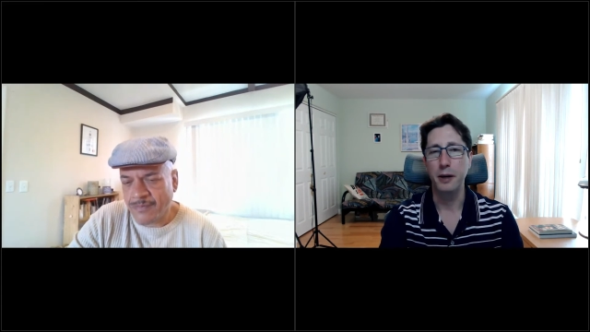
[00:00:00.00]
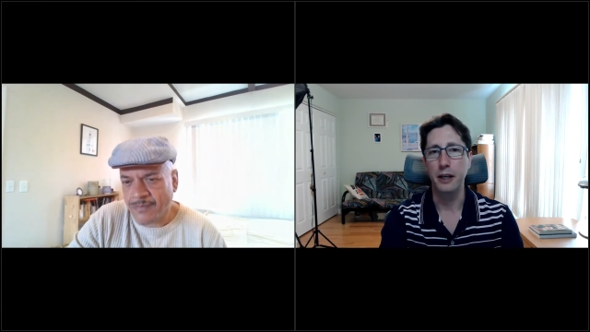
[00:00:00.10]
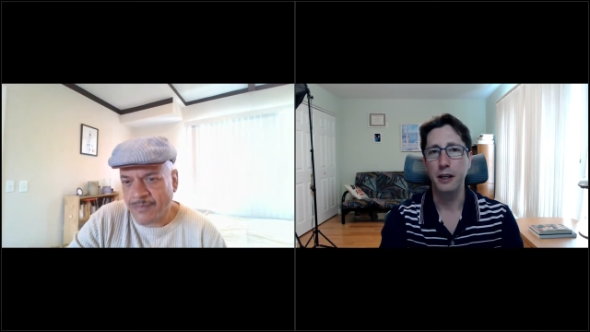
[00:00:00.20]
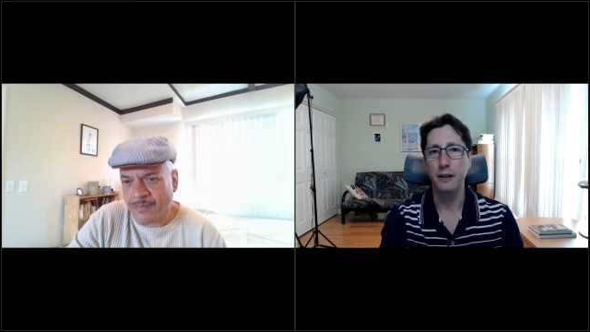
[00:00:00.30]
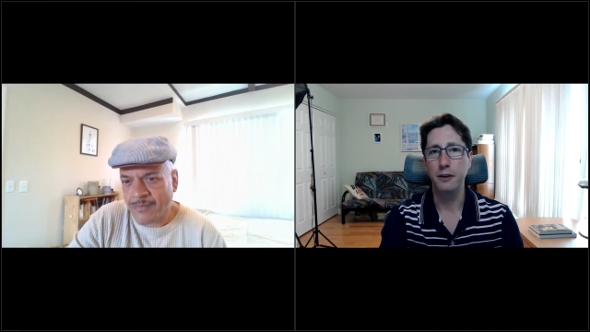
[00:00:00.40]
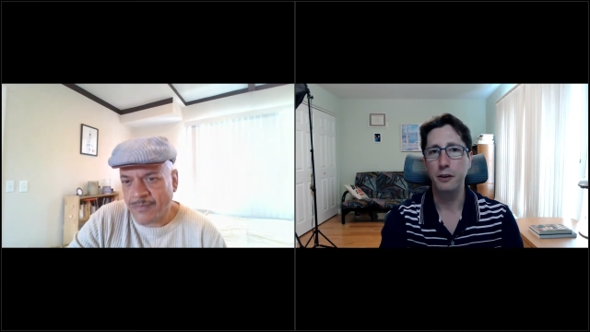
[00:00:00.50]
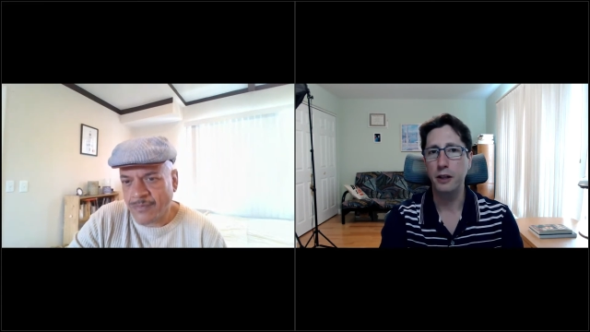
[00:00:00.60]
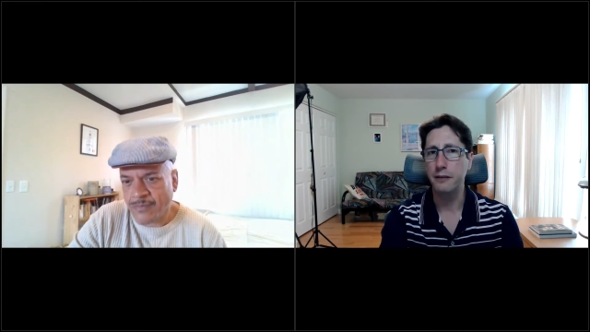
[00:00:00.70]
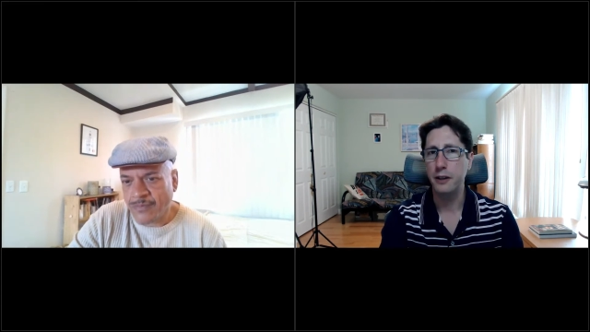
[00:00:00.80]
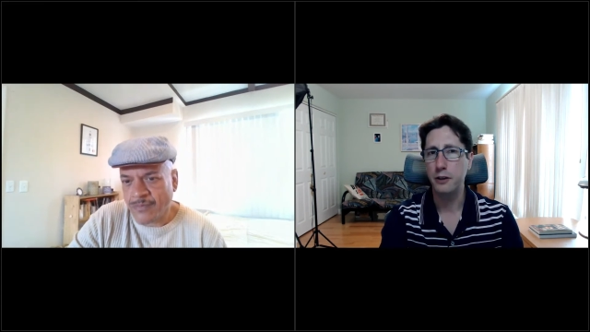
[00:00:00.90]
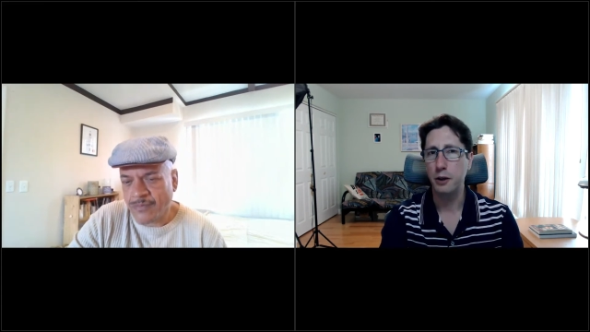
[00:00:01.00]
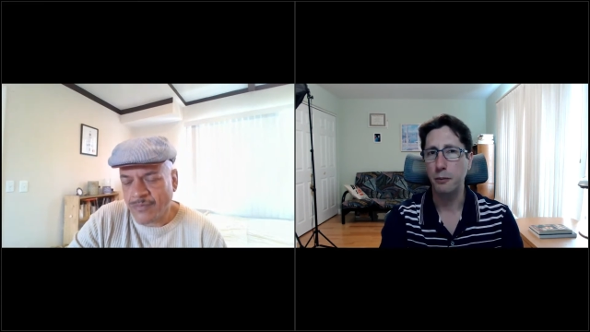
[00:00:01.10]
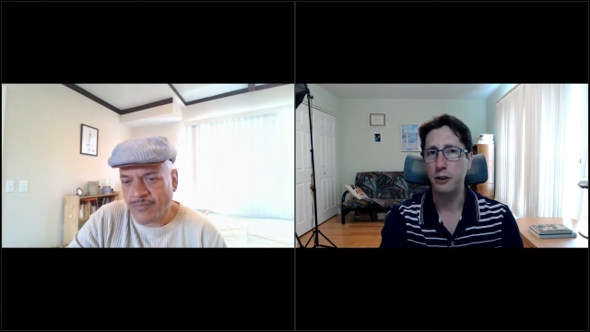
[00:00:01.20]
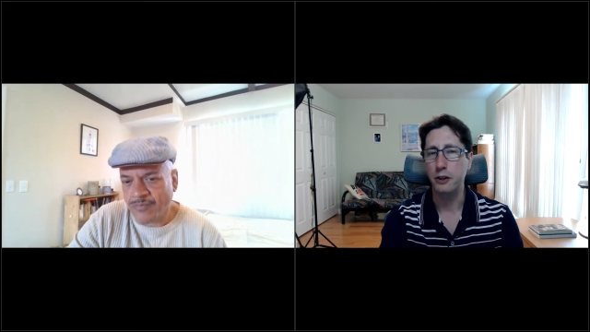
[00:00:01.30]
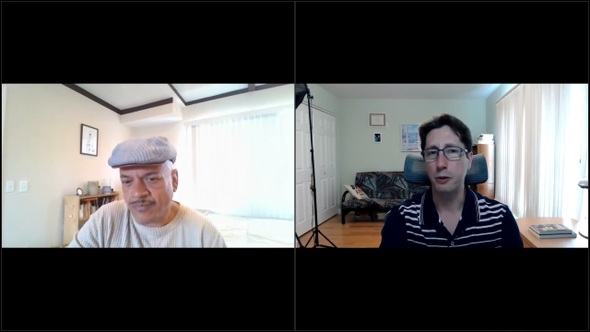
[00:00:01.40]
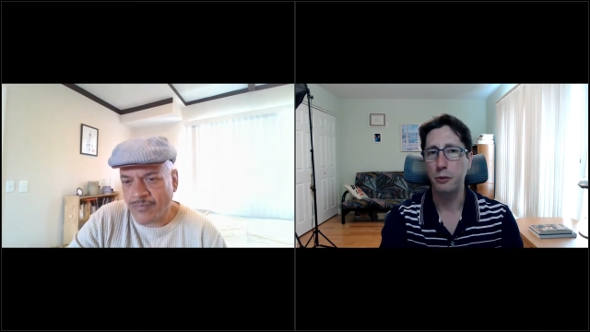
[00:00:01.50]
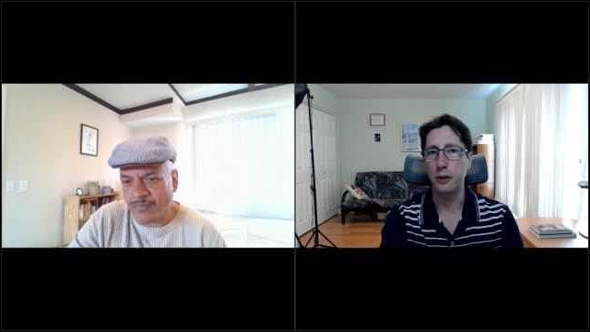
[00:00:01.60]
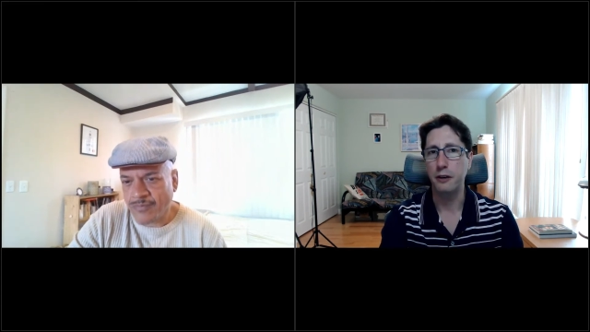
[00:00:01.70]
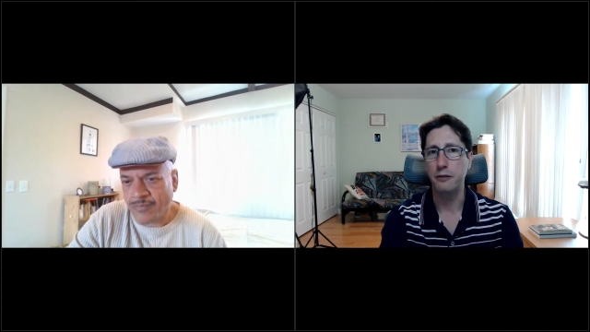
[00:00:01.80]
Speaker 1: But if you loved it so much and you were